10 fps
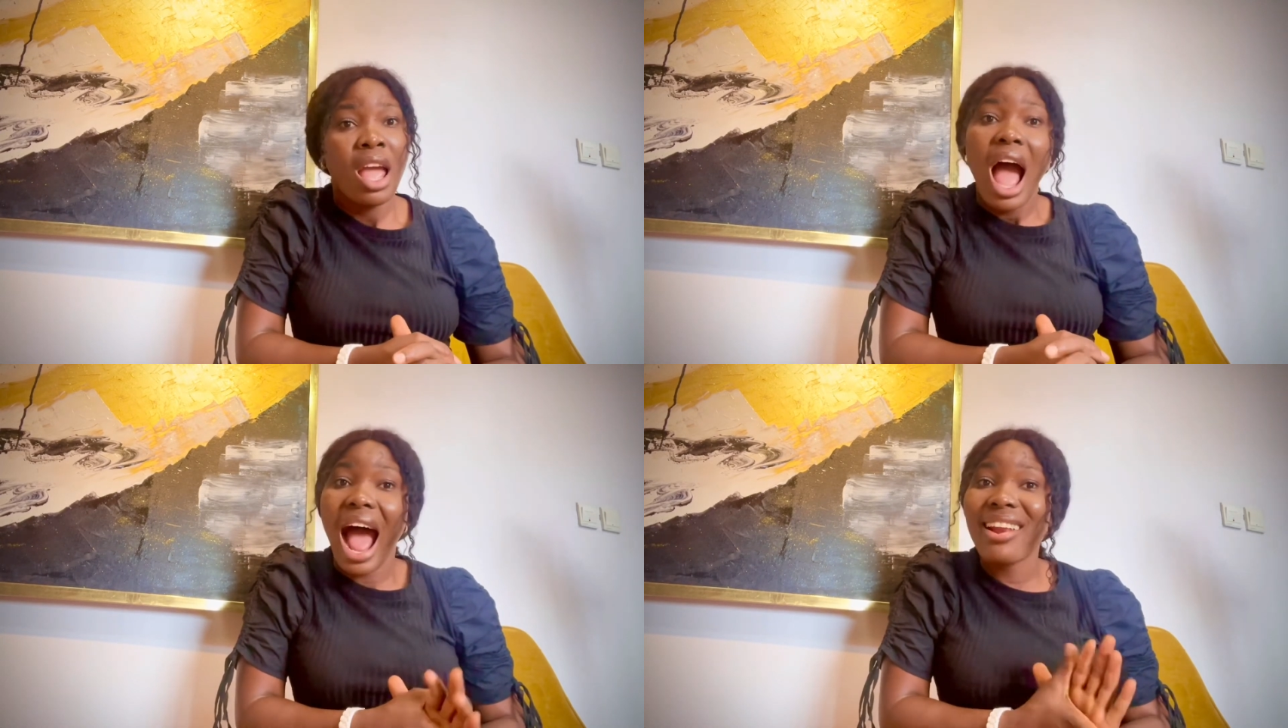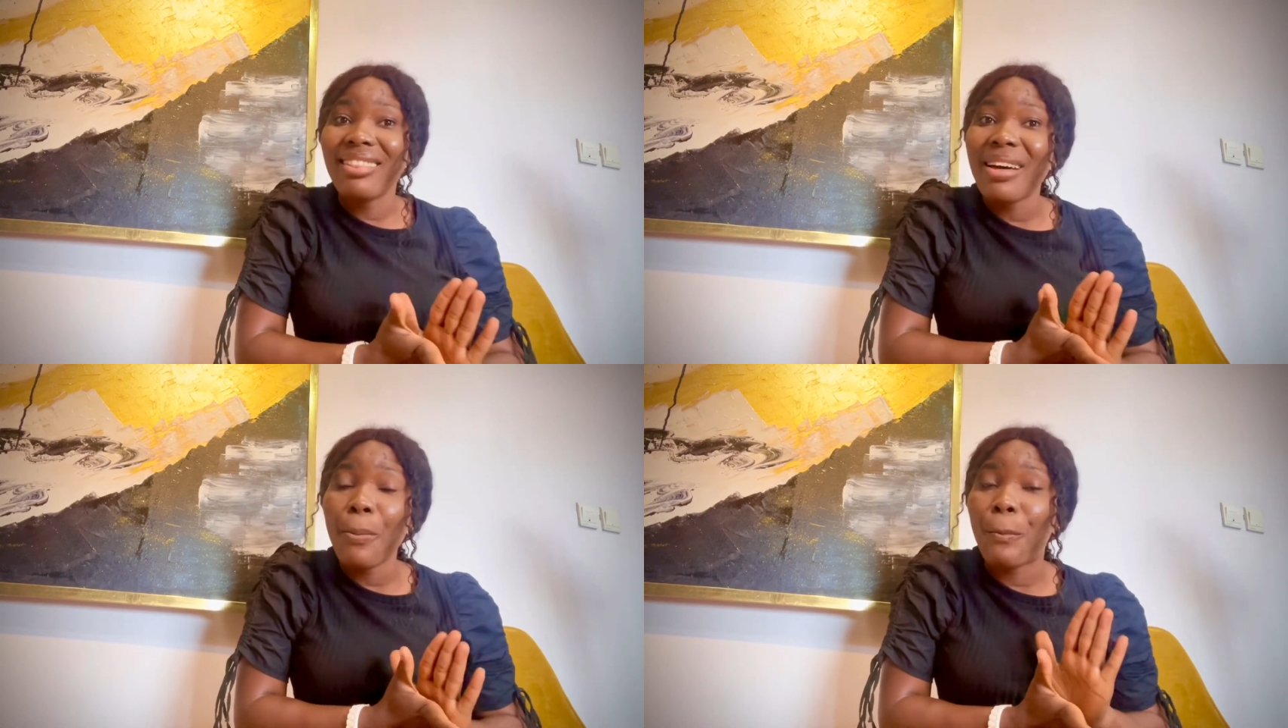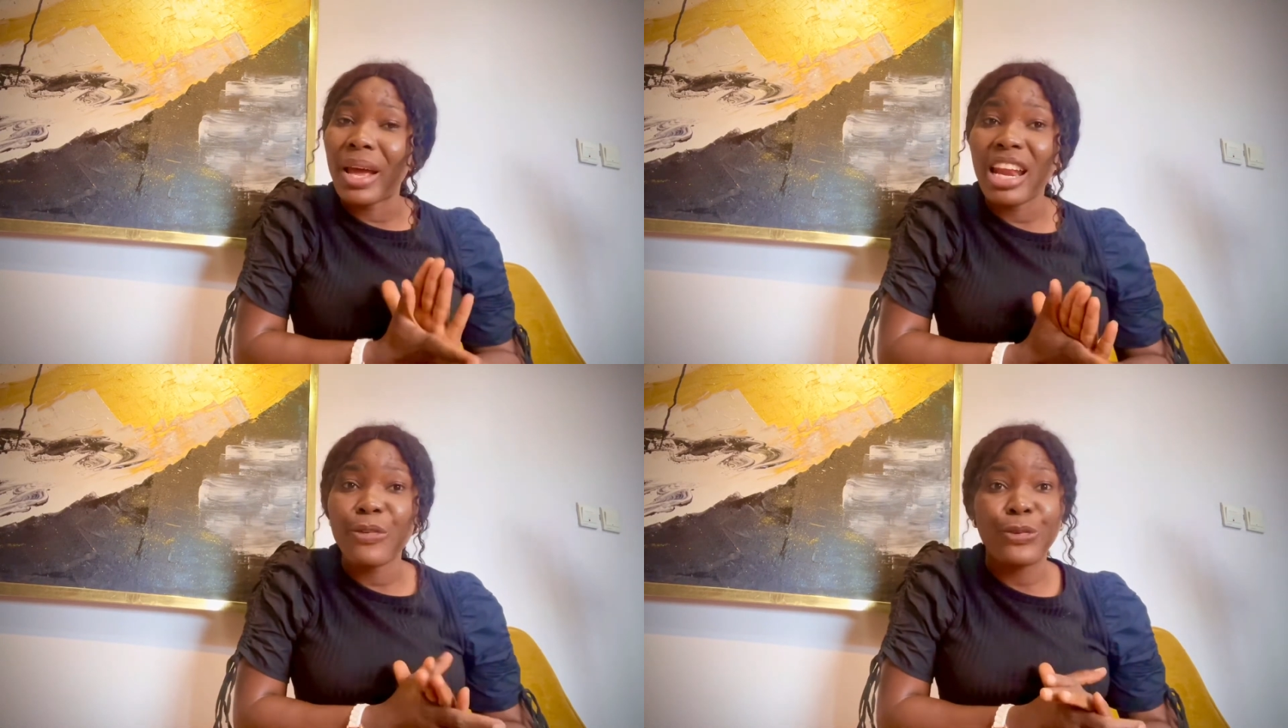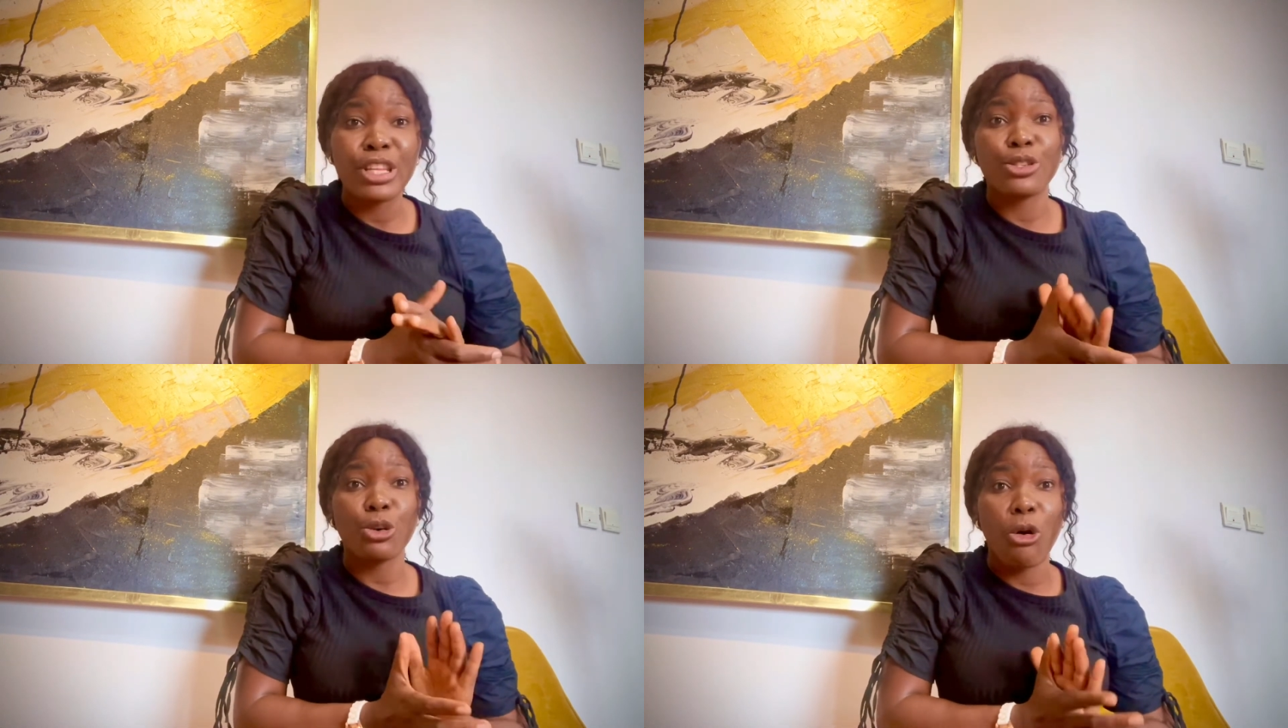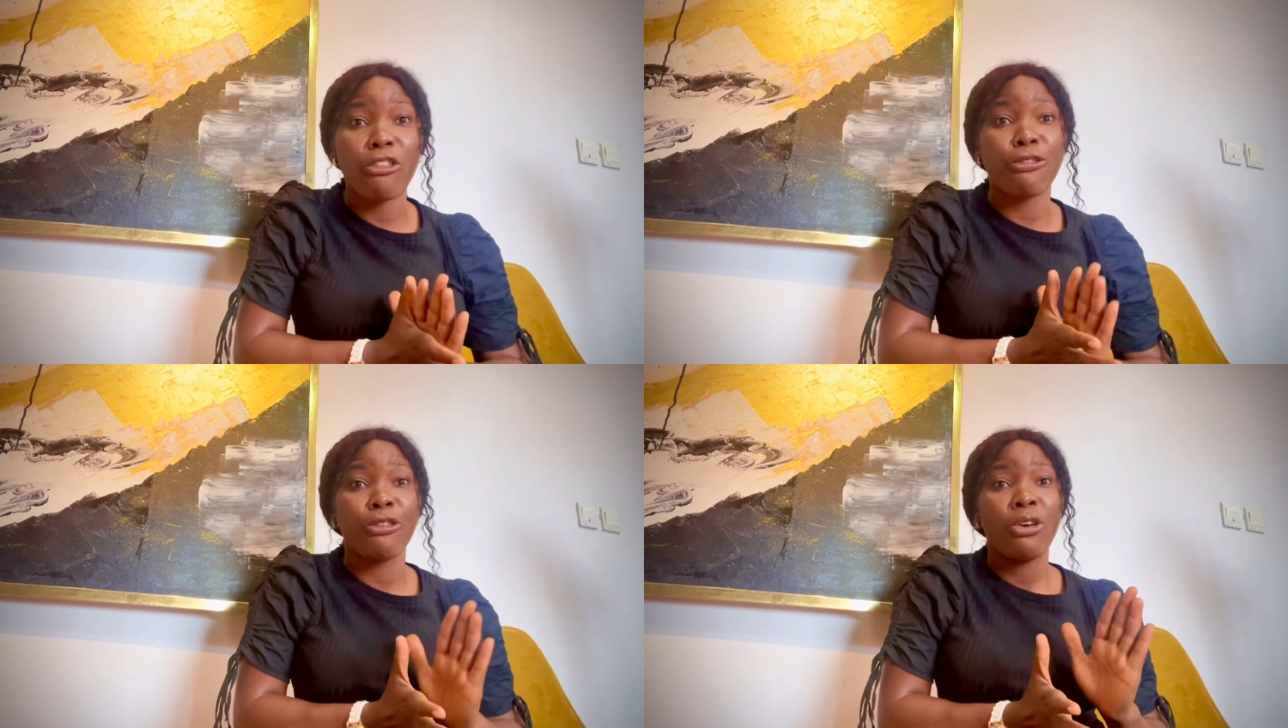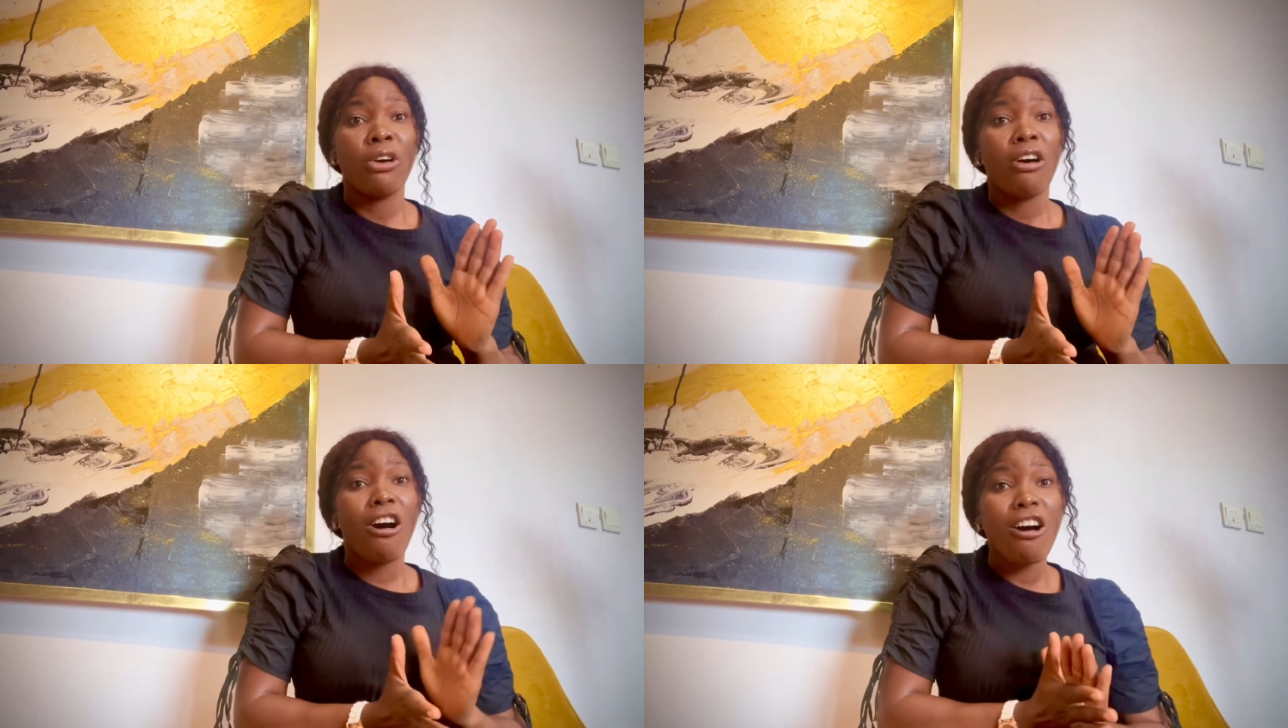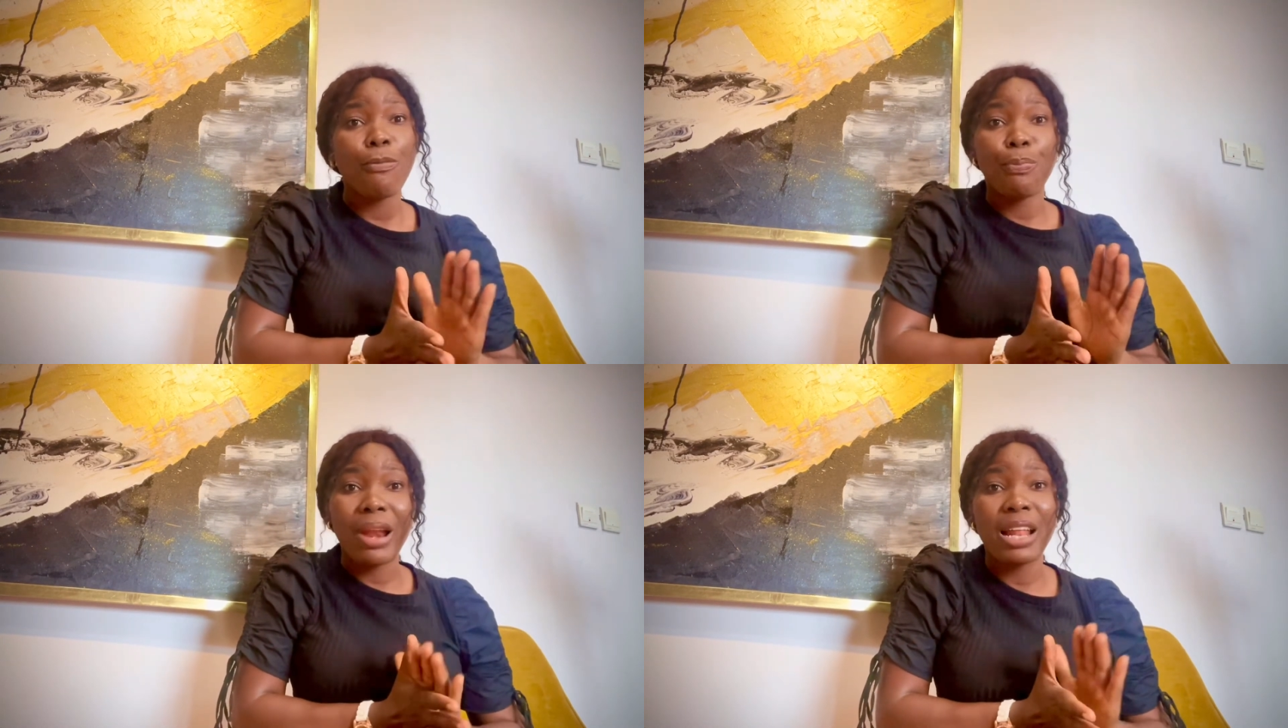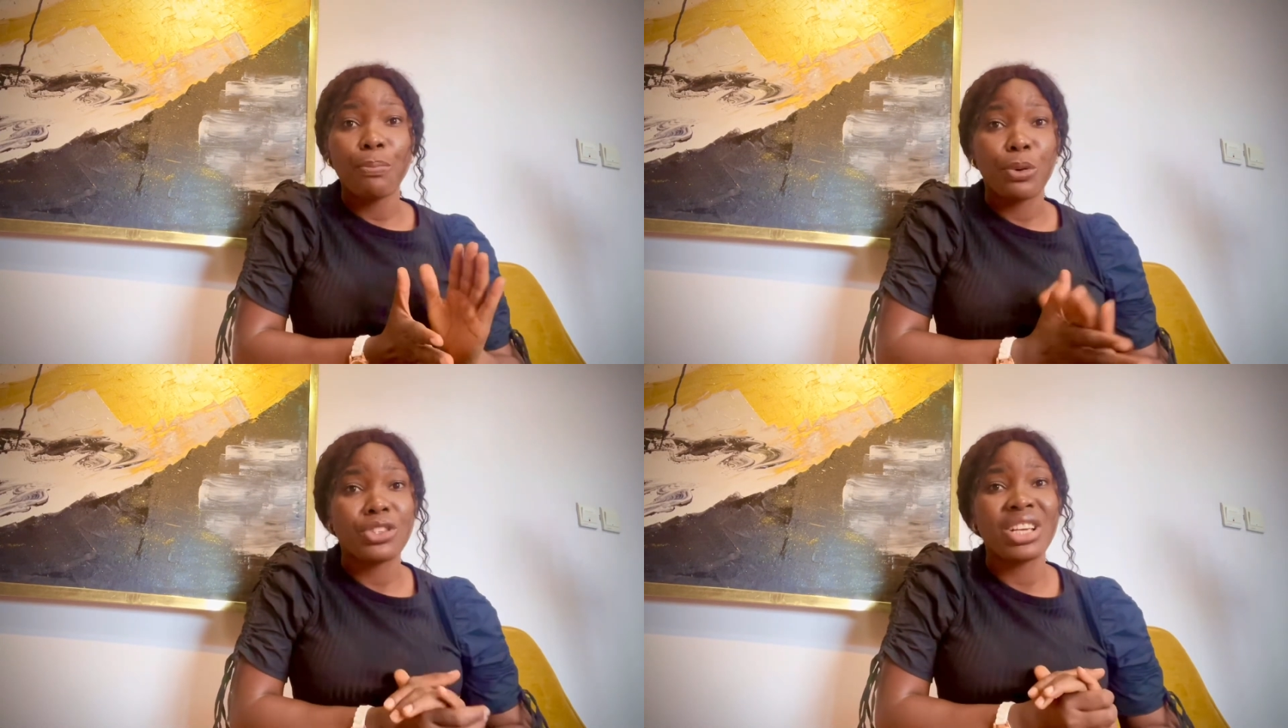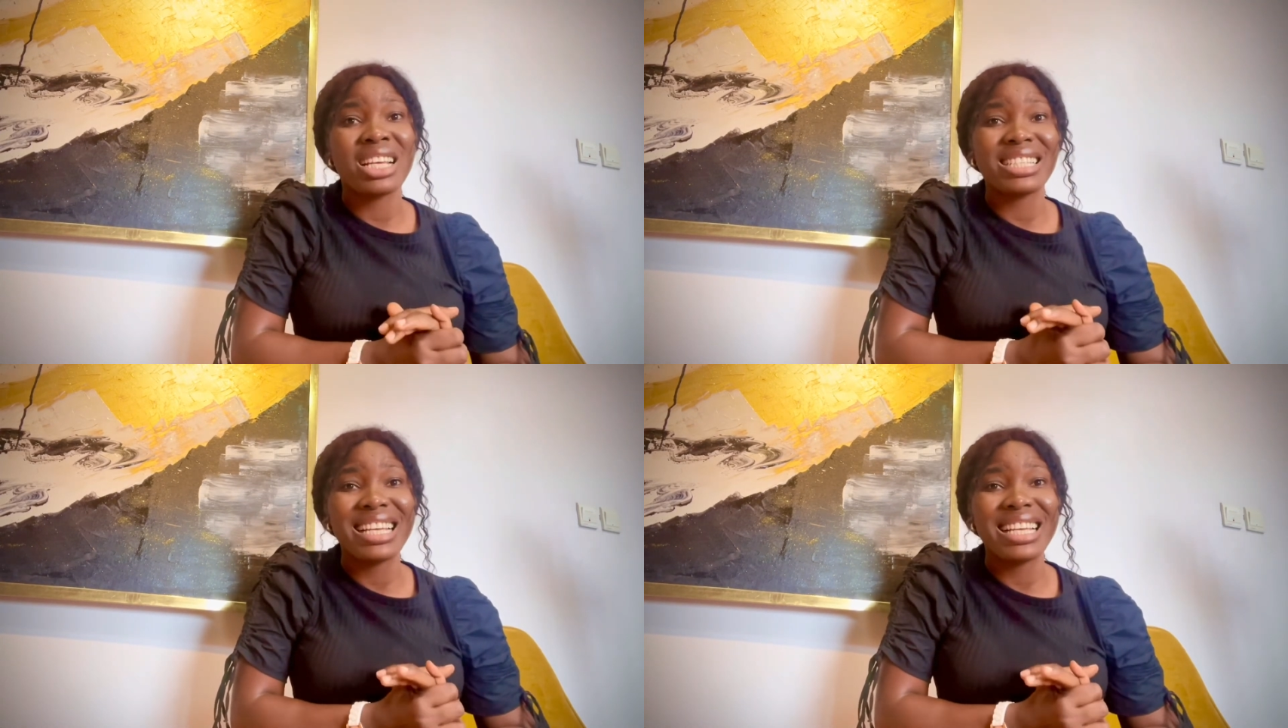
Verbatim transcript: another benefit of off-plan purchase